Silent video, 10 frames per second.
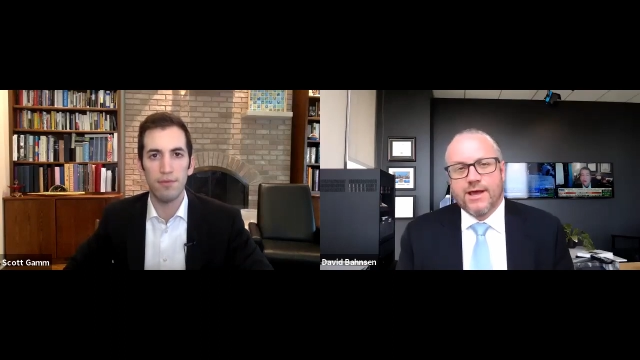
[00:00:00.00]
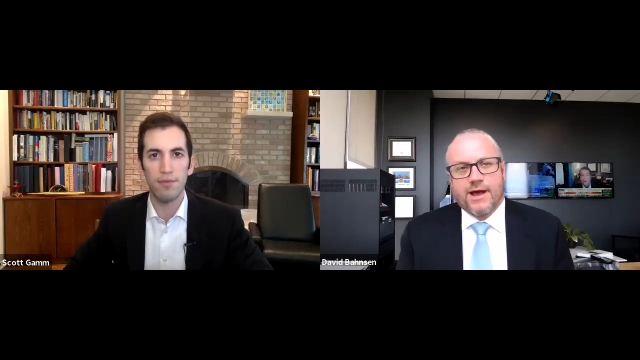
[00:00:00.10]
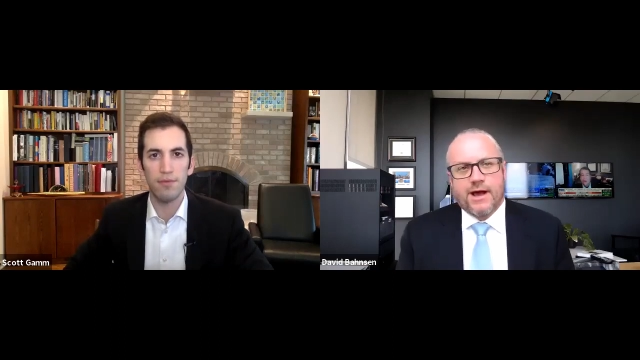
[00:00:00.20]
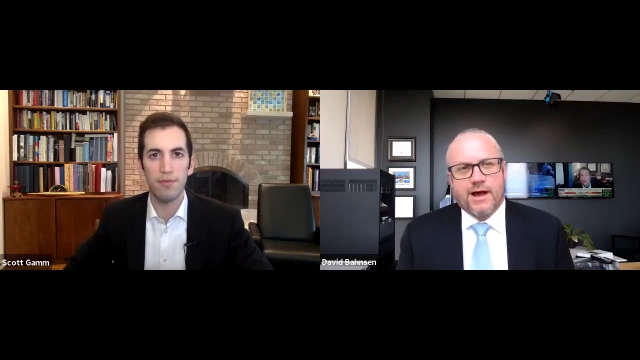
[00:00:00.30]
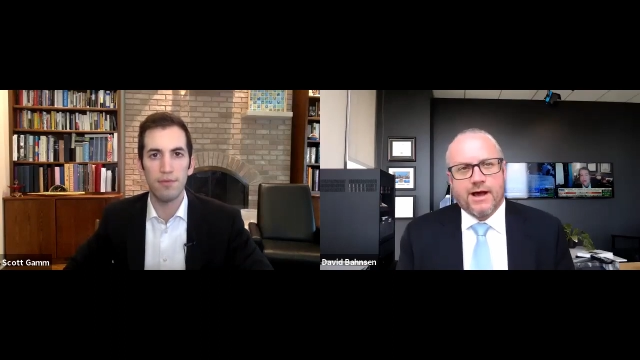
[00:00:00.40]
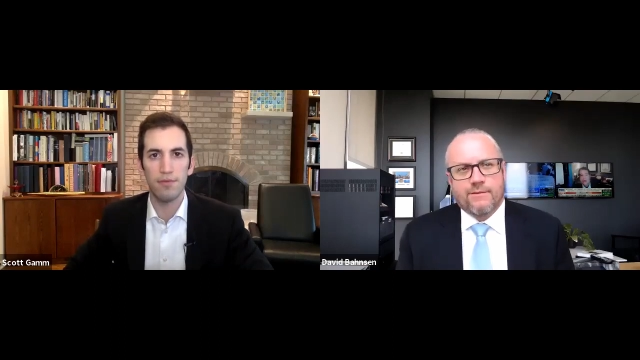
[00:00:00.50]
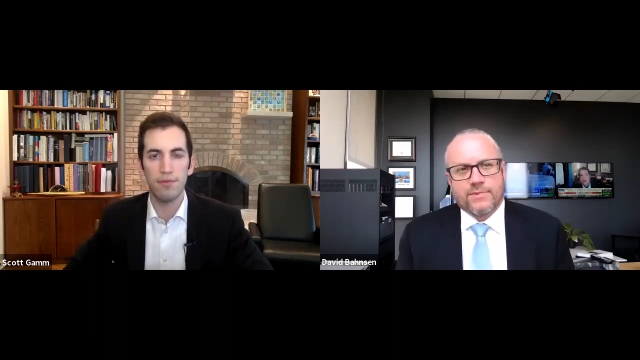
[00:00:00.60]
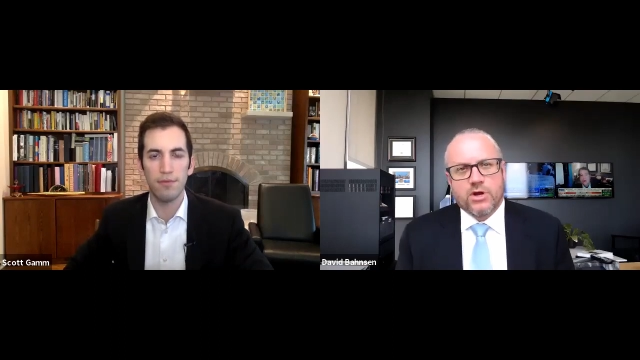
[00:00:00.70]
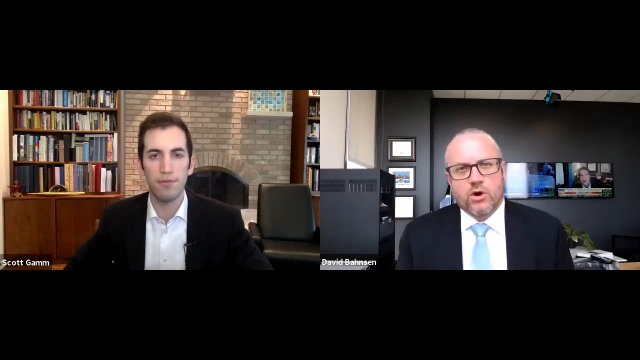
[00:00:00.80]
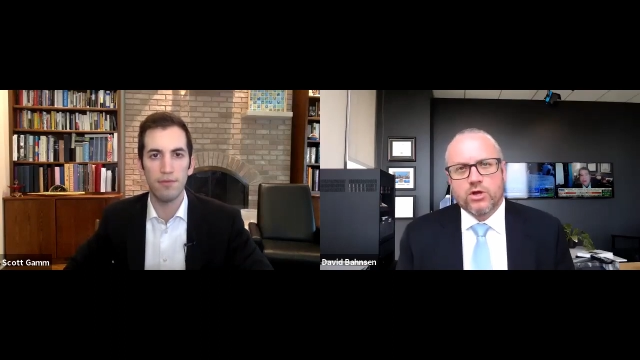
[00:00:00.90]

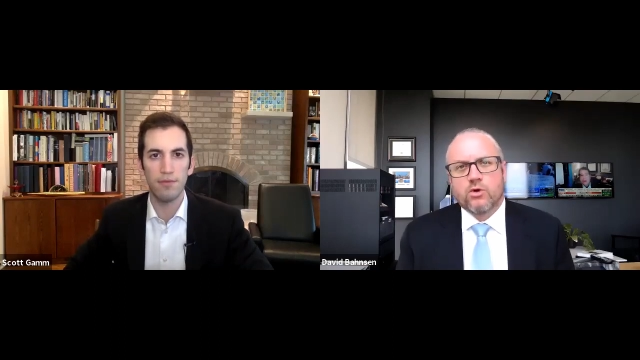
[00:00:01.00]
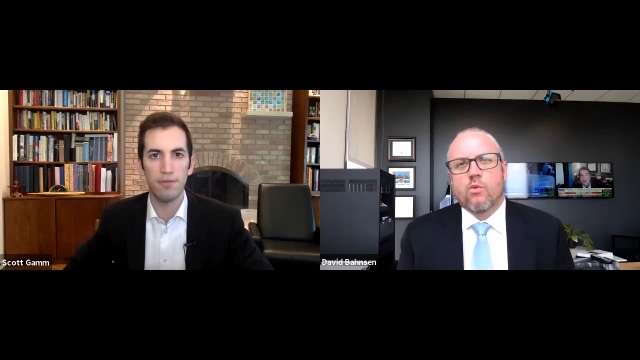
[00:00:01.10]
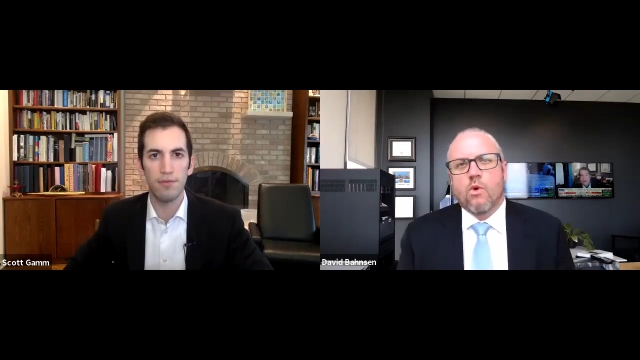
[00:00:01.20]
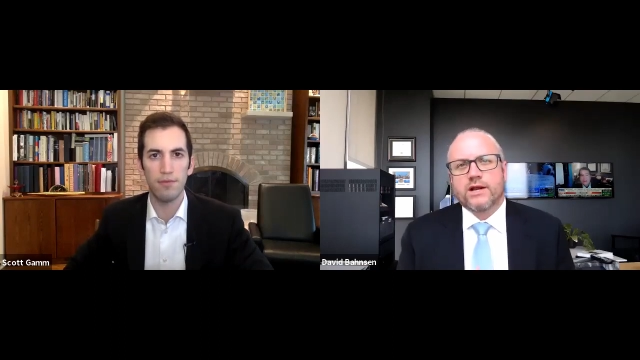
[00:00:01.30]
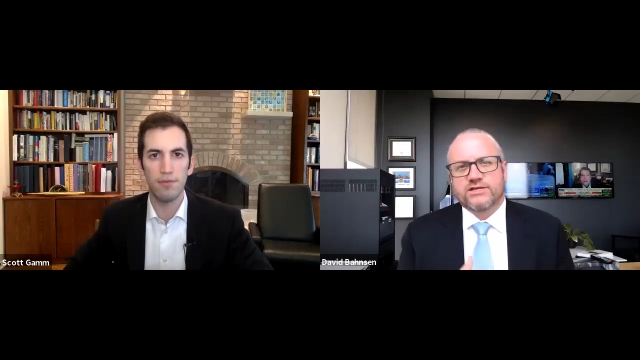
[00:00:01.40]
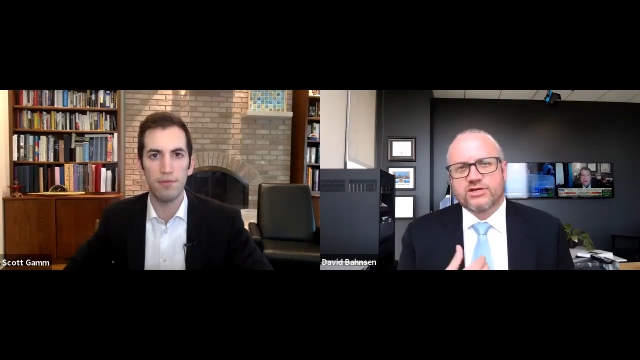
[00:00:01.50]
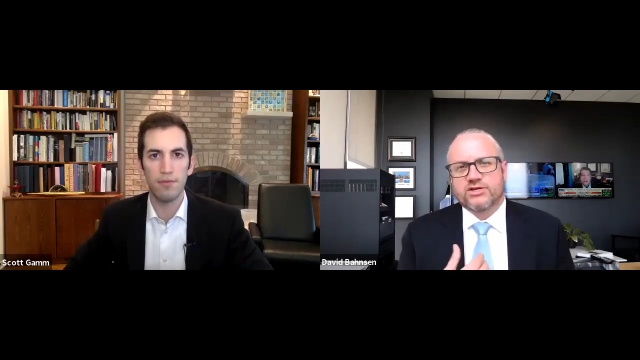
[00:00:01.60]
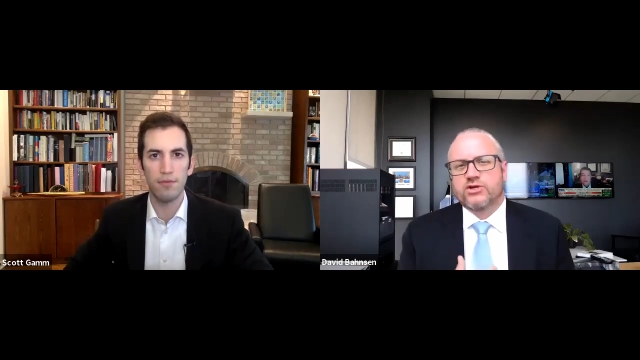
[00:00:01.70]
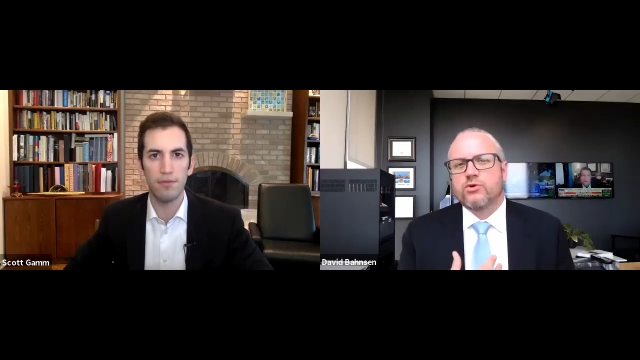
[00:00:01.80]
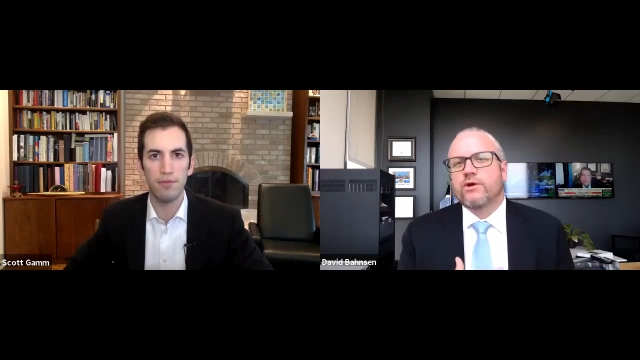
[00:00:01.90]
Speaker 1: Um, you know, you want to
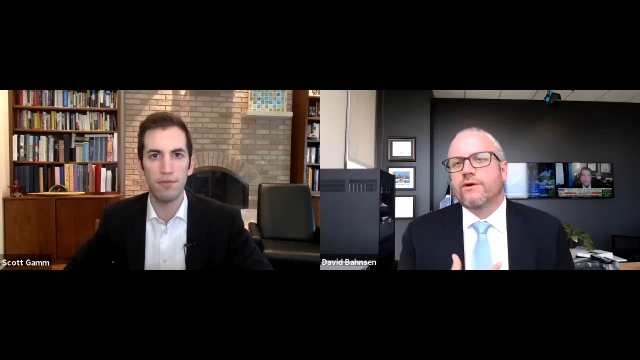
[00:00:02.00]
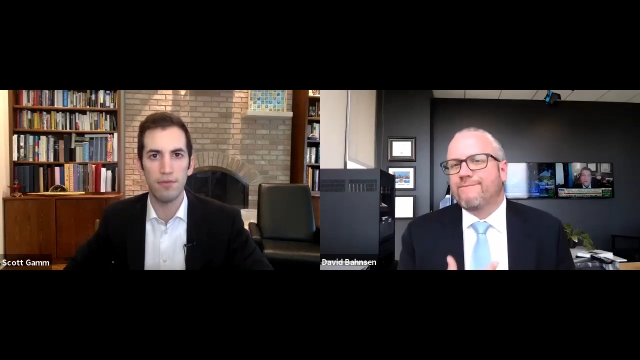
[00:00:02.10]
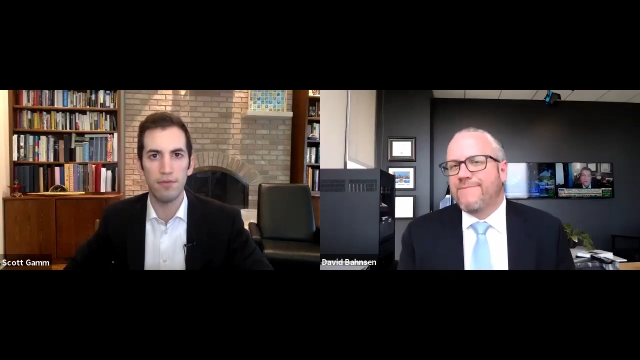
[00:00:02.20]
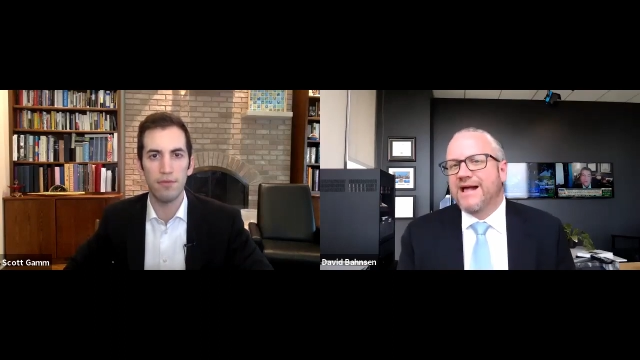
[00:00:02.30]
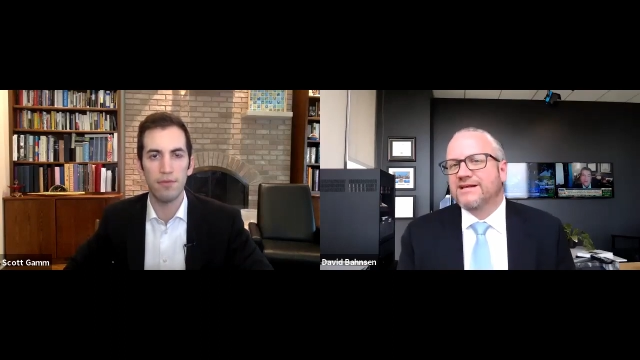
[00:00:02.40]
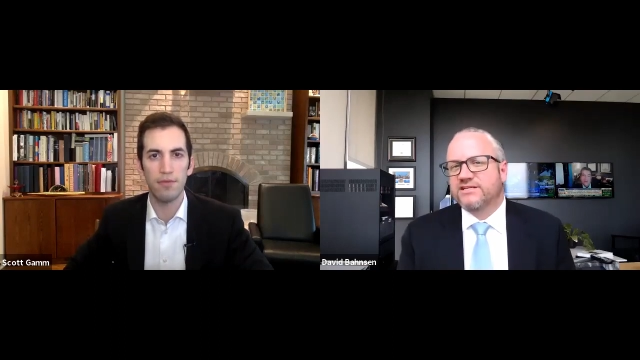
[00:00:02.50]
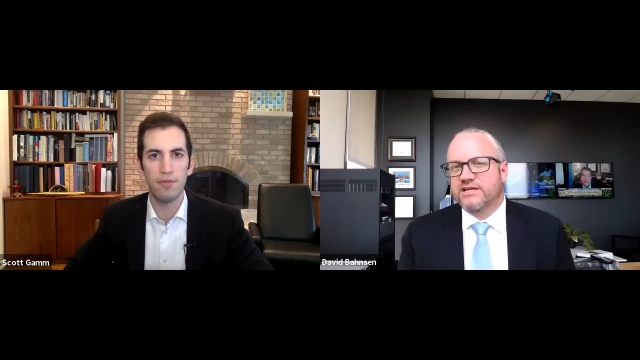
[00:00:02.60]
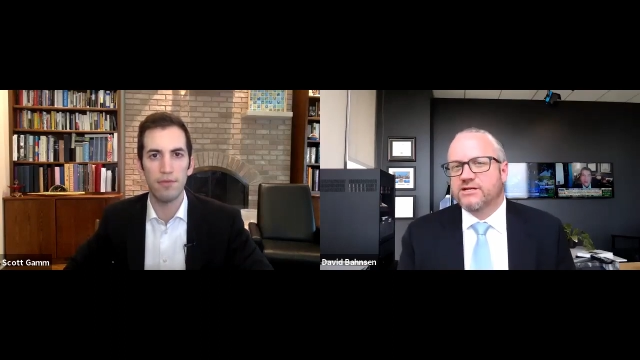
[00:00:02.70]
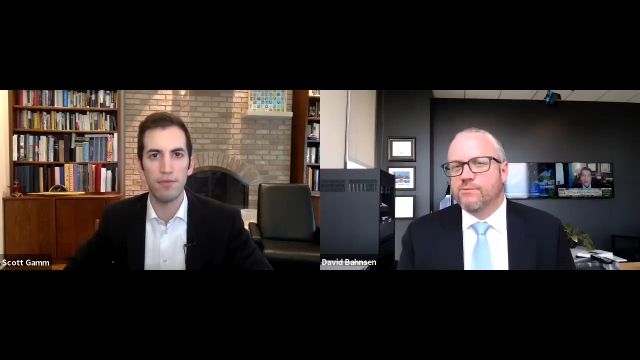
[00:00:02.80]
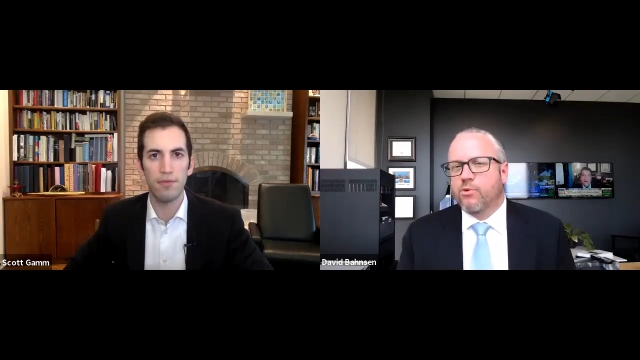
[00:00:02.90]
do your best
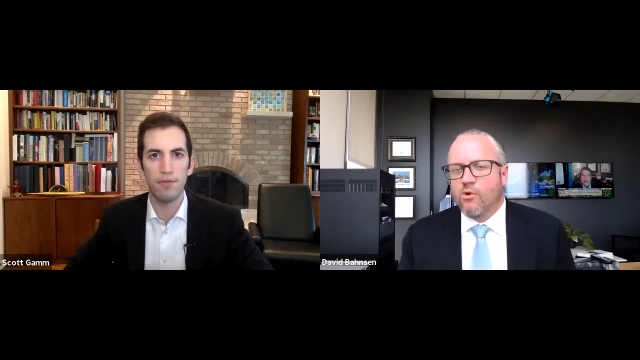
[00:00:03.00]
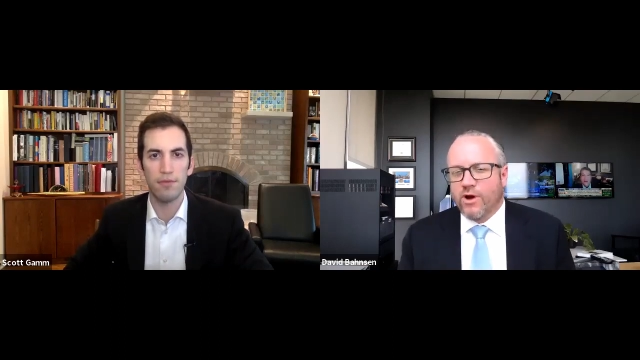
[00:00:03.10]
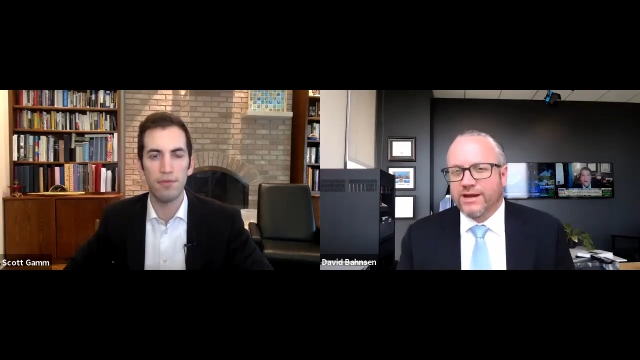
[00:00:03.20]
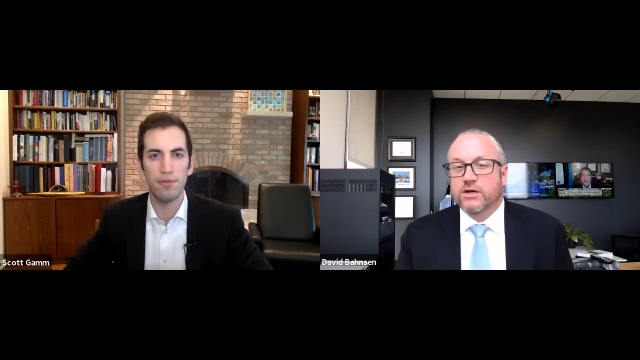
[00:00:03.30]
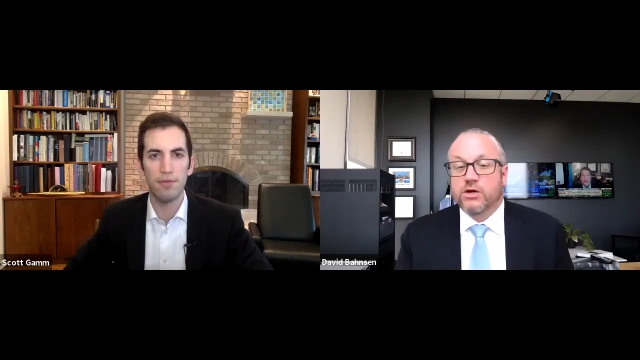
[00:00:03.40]
at deploying